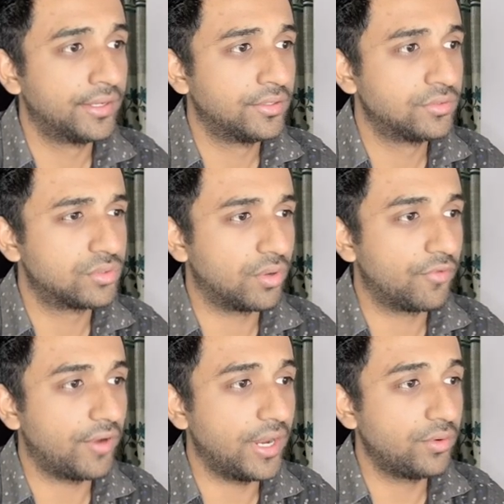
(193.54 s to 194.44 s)
So
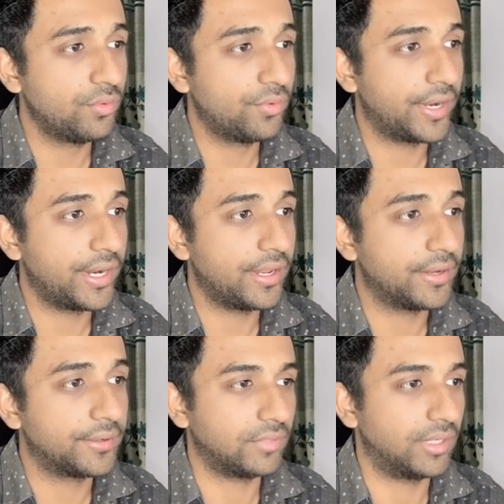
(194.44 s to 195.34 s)
if I do red
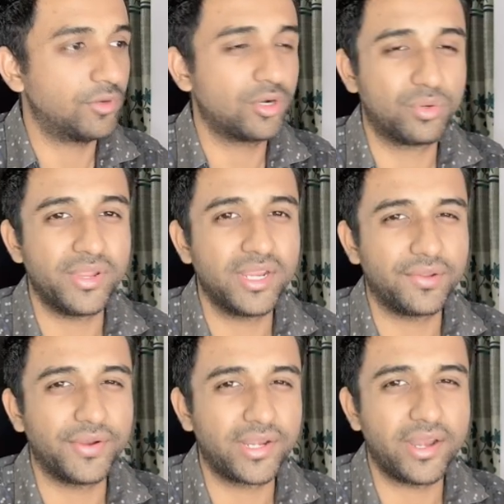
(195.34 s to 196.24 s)
here, I'm not doing it
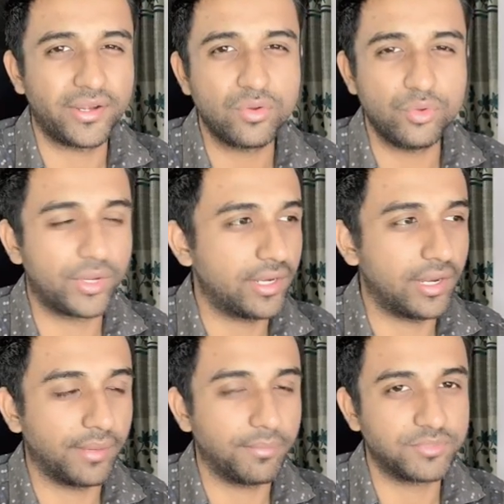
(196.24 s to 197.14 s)
correctly right now.
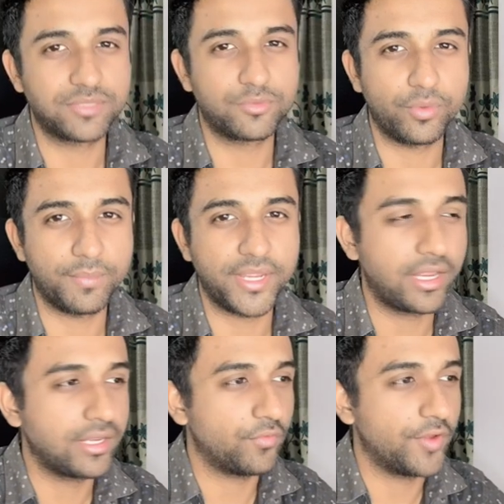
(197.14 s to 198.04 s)
I'm just
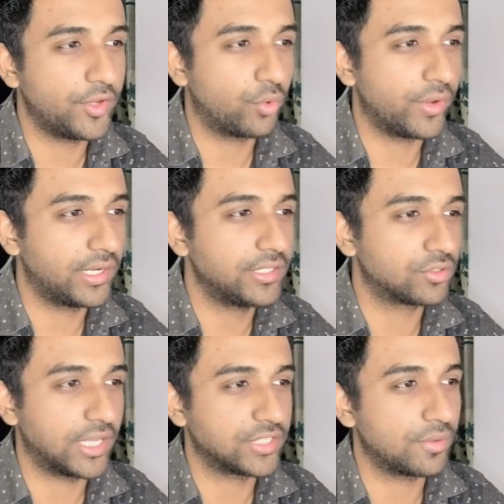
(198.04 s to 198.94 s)
making the video quickly, so
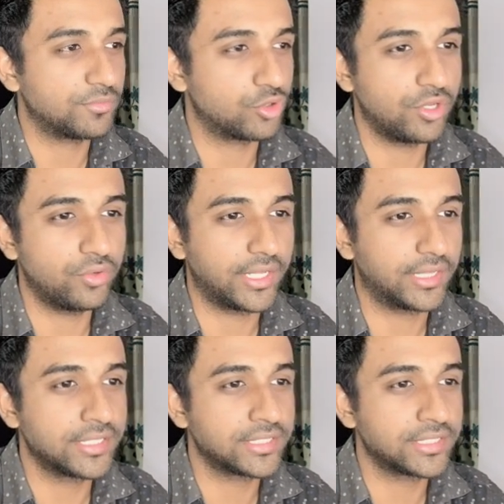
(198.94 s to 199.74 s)
that's why I'm showing you like this.